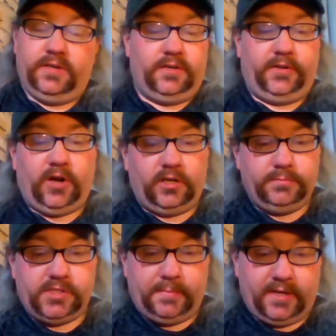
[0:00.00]
Nearly called him
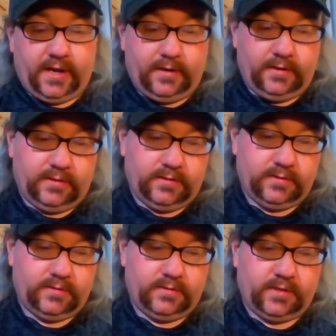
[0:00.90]
Jim again.
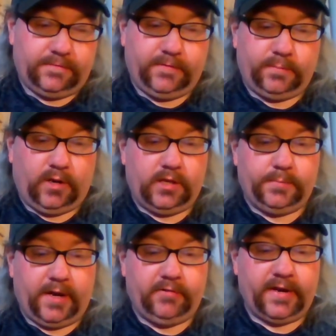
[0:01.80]
football on the
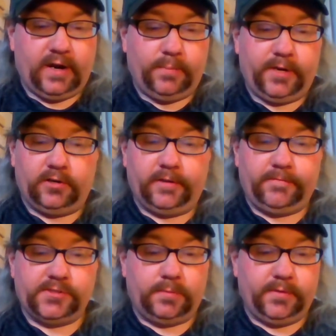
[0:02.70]
mind right now, apparently,
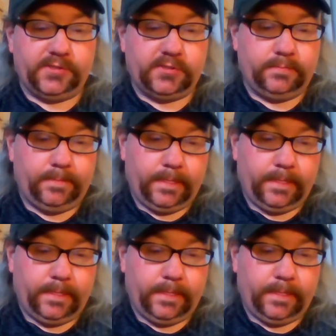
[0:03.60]
for some reason.